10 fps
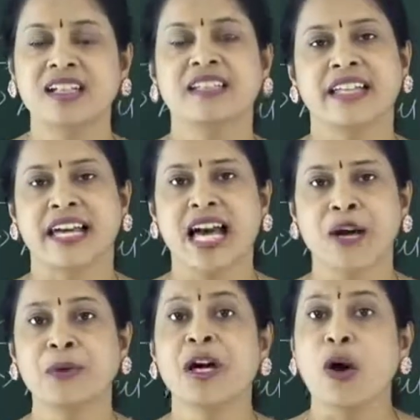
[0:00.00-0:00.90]
they
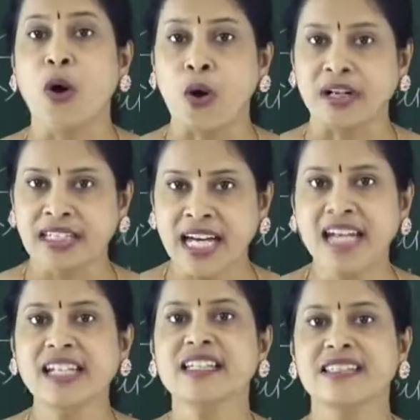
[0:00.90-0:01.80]
have
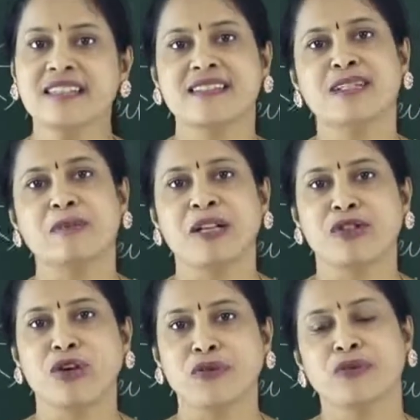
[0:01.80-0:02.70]
organic system
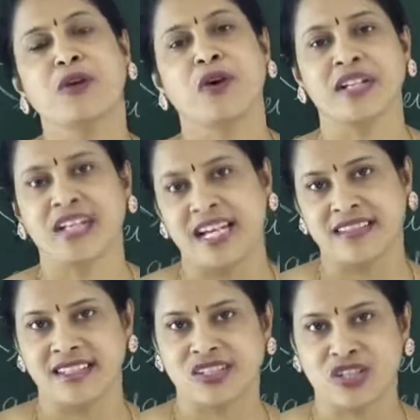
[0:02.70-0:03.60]
level of
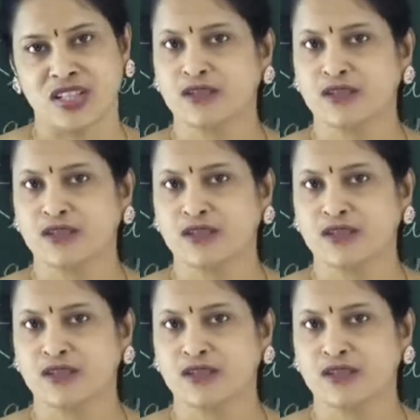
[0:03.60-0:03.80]
organization.